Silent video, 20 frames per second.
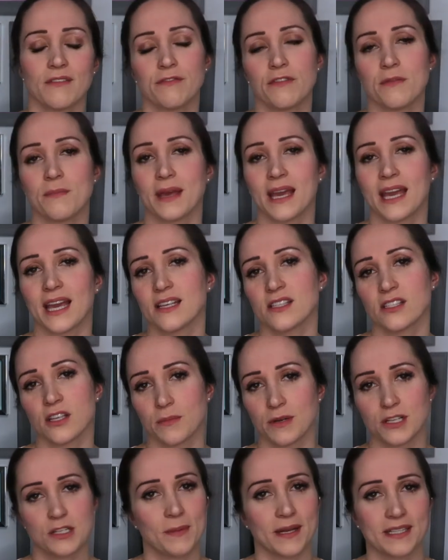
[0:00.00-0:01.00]
for me,
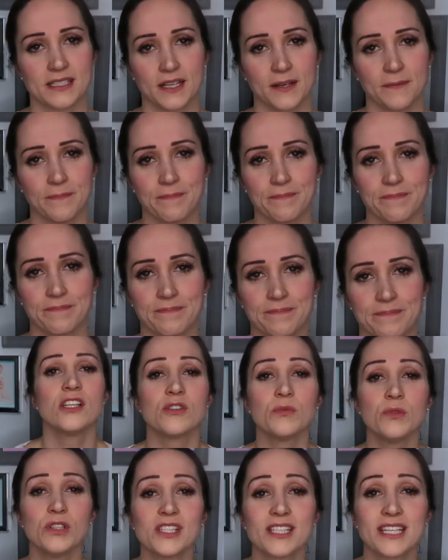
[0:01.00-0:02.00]
so much better.
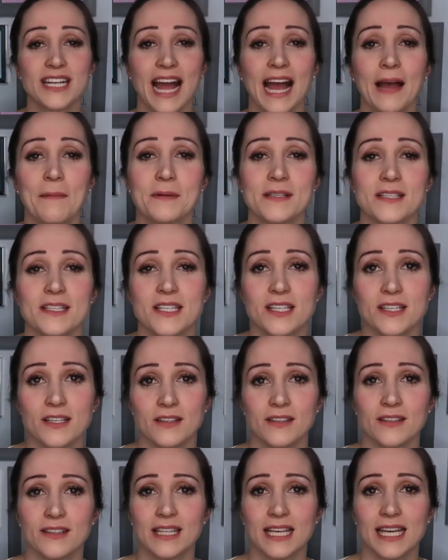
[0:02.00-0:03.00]
So what's going to happen
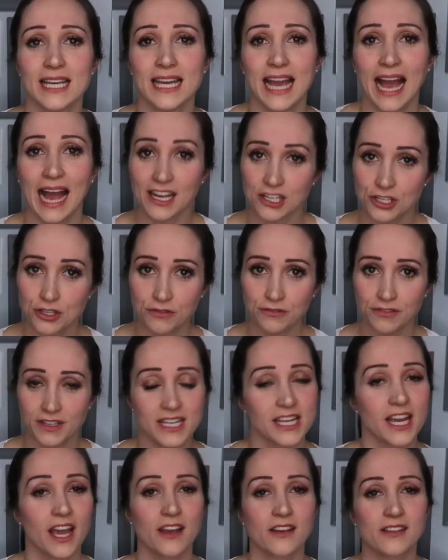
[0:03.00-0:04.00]
to the actual
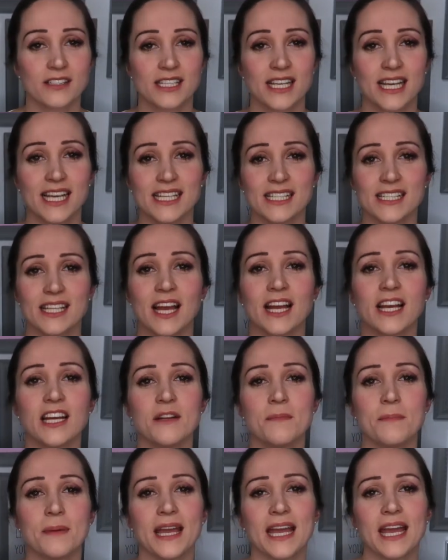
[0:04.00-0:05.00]
videos is they're
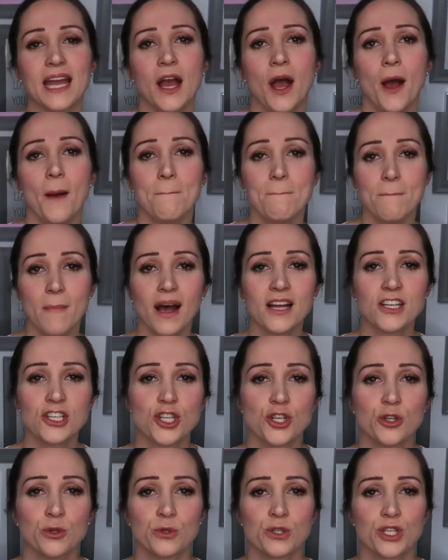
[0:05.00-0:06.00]
going to be much
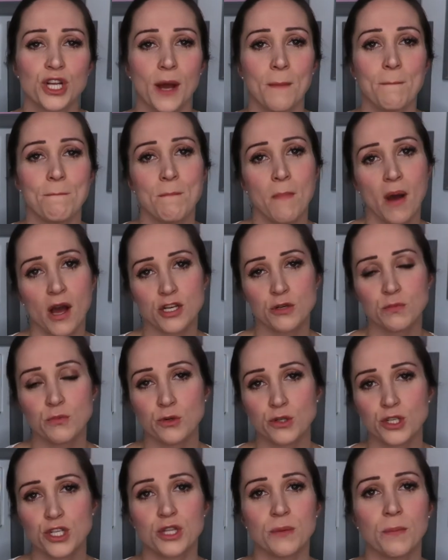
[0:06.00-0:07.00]
shorter, much
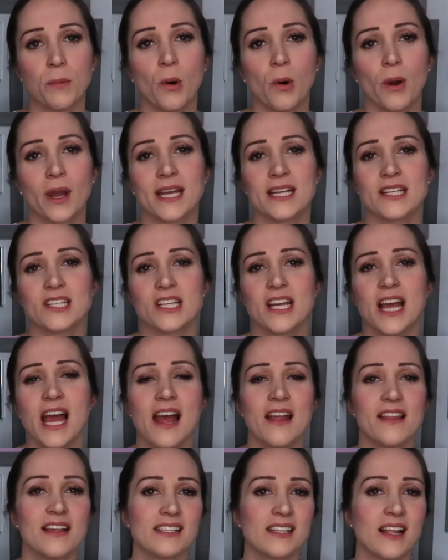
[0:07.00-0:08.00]
more to the point.
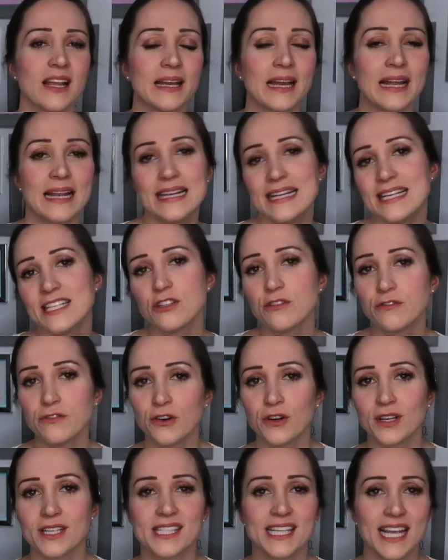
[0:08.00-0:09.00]
There's like little
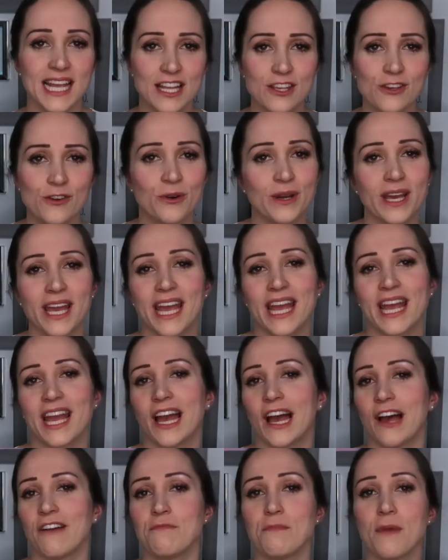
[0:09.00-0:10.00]
voice in your
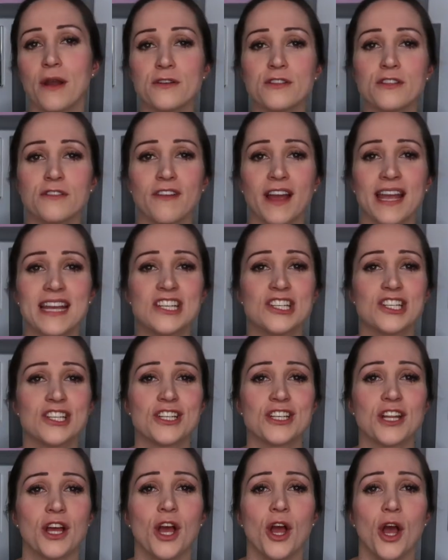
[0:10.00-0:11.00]
ear of
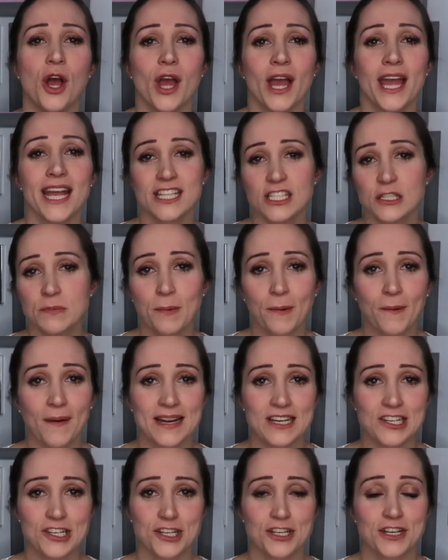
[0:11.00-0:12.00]
motivation,
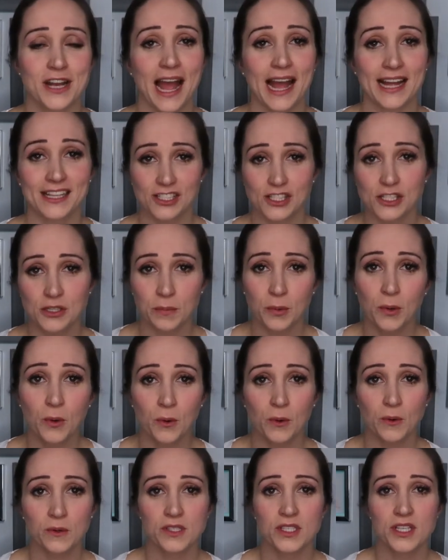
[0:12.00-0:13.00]
inspiration and
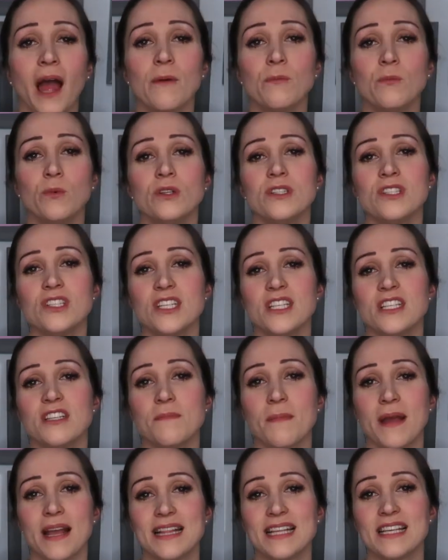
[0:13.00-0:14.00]
support. I wanted
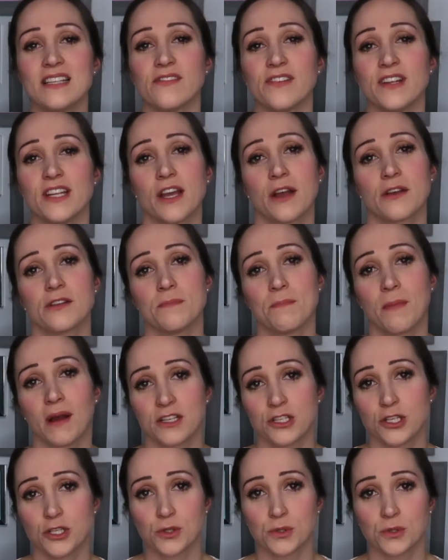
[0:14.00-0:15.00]
to make these videos
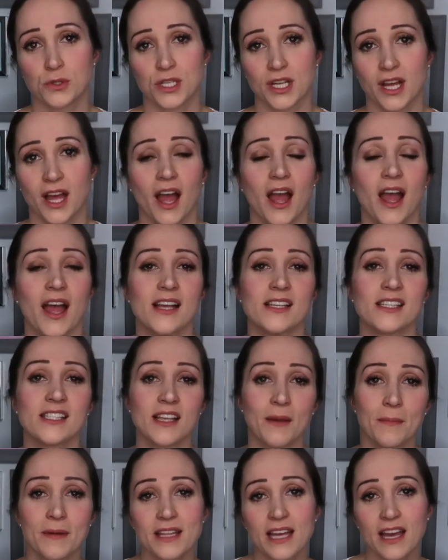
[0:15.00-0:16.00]
much shorter.
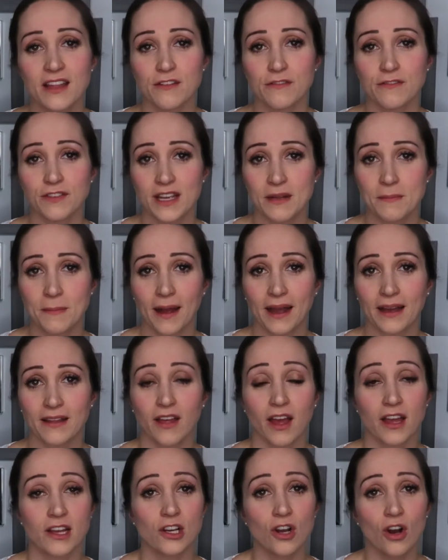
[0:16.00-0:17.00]
Some of the other feedback
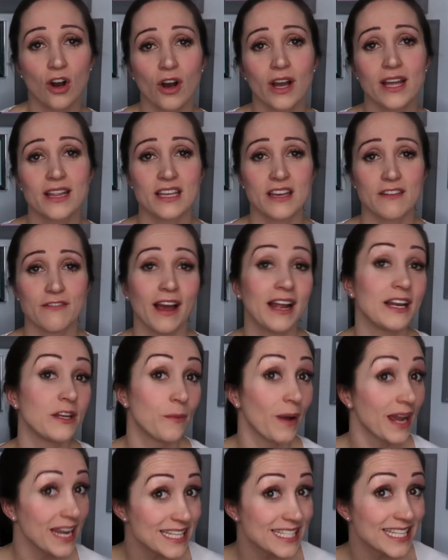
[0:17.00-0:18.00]
that I got in the
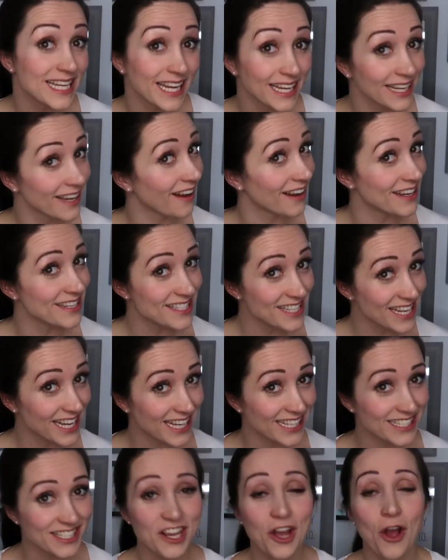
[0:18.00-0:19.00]
evaluating I
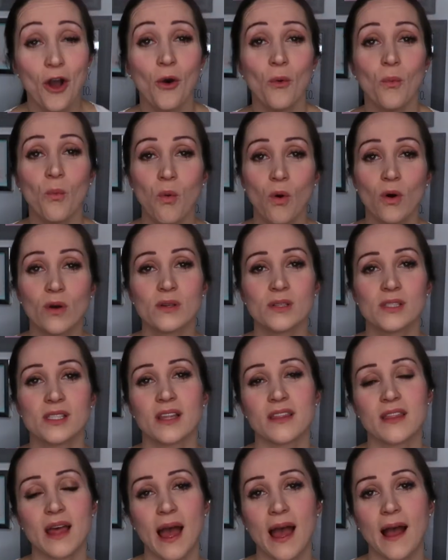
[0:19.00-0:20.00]
did was
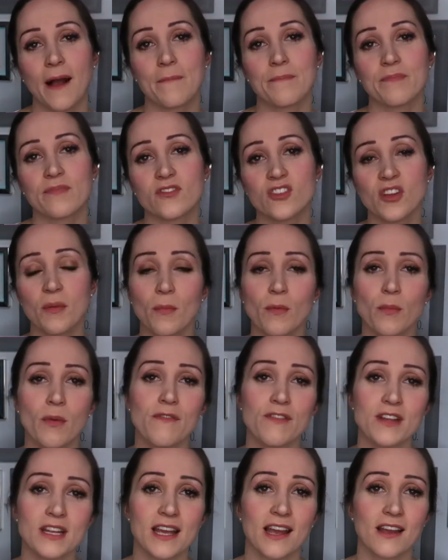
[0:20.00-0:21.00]
that some of
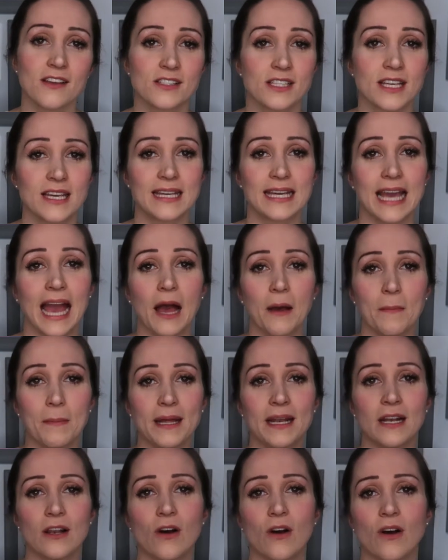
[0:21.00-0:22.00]
my videos can get a
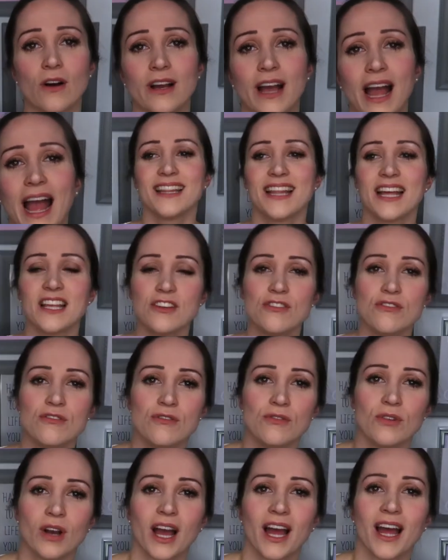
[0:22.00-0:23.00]
bit long, then
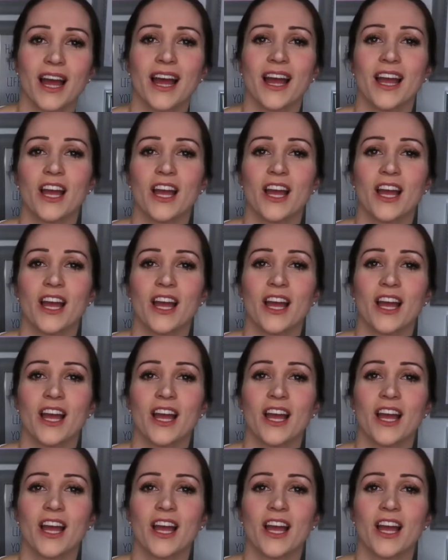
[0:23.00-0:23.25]
you